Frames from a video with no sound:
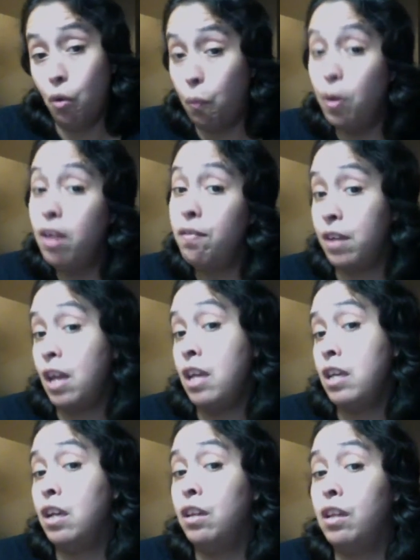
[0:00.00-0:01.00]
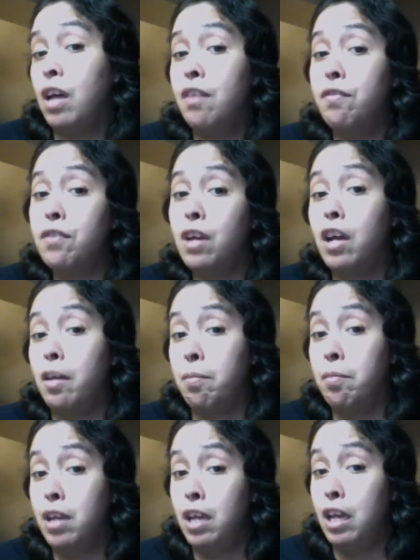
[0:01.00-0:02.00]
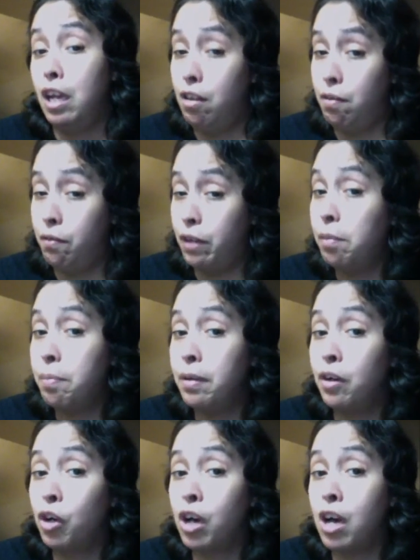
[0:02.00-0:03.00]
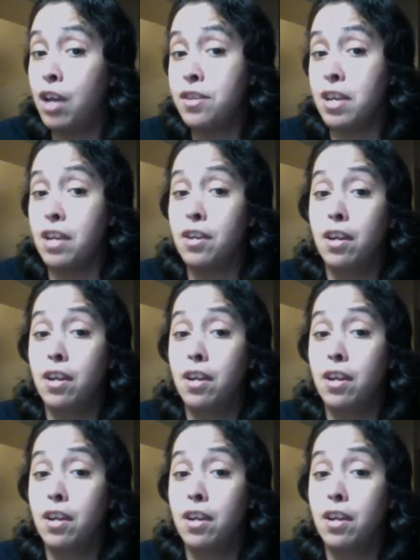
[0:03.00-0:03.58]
we've taken a lot of time in developing our content,